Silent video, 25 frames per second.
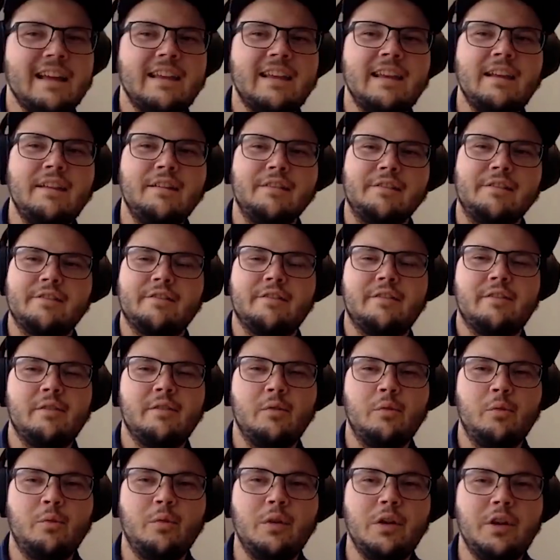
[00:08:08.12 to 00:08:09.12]
case,
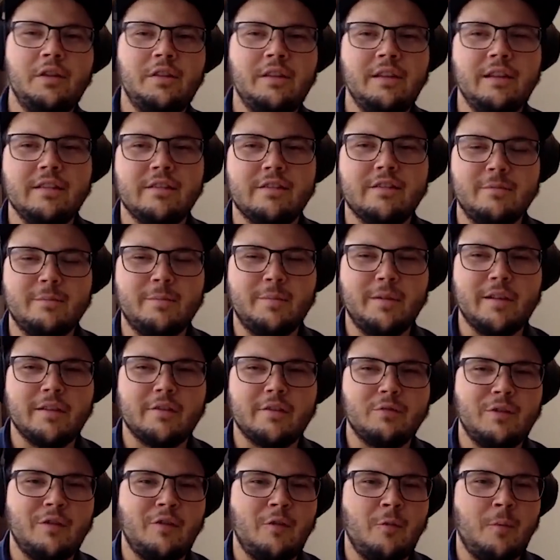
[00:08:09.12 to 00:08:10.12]
what do you think is the
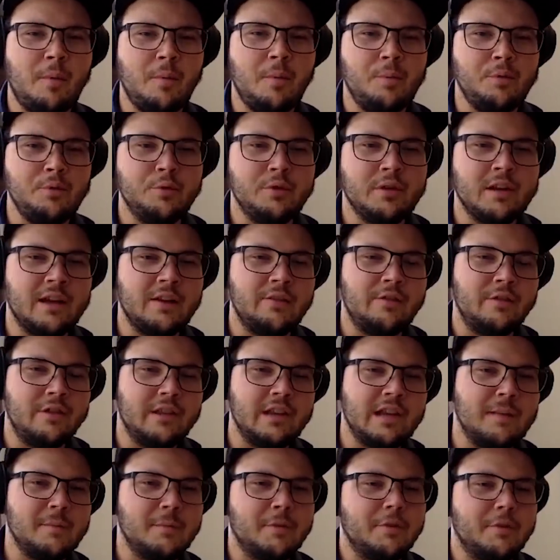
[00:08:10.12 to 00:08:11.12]
best way for people to kind of
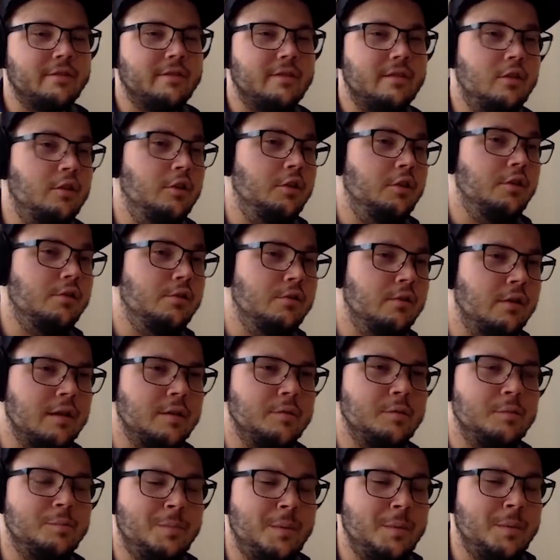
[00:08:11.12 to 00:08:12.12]
adapt? Because you know,
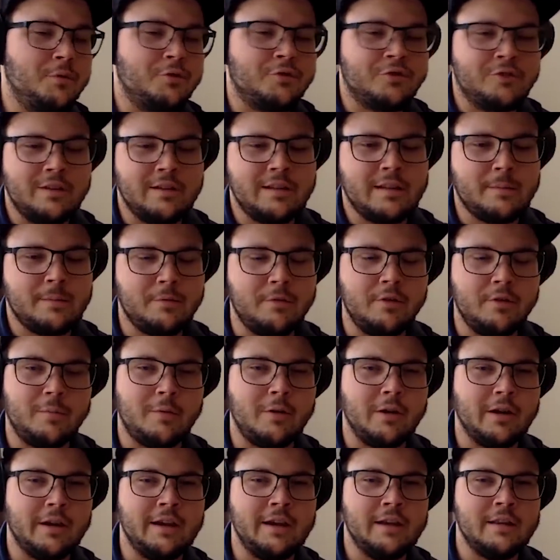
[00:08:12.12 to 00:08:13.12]
like people should adapt to the
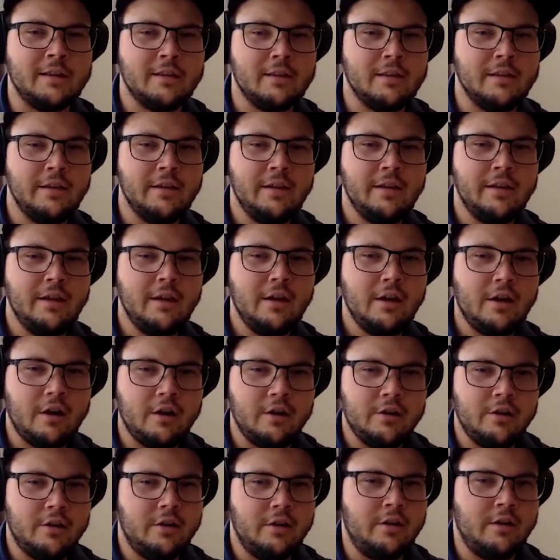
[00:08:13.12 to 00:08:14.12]
market
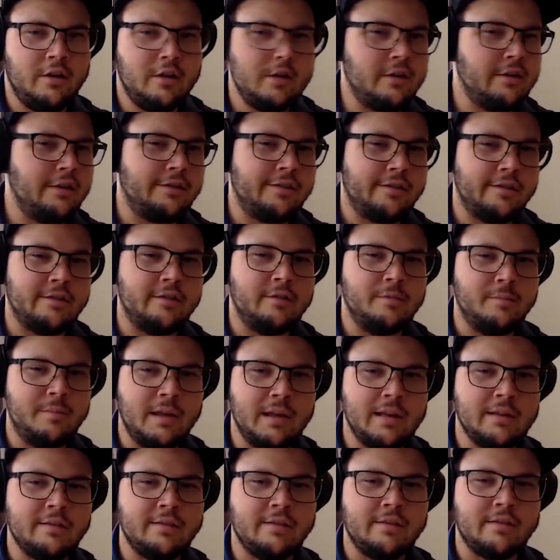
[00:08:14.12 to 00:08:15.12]
on a consistent
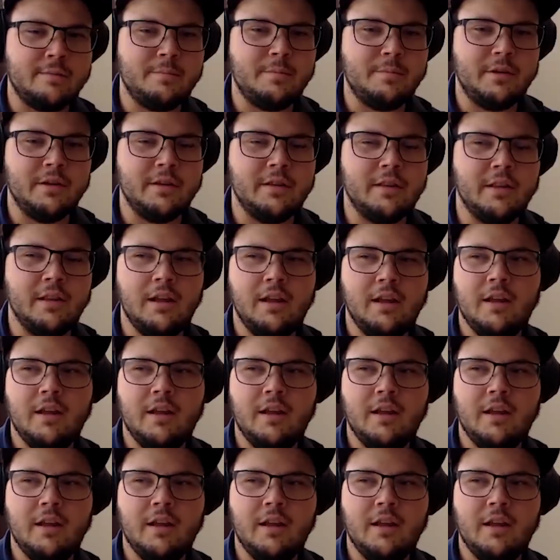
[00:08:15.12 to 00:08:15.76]
basis, but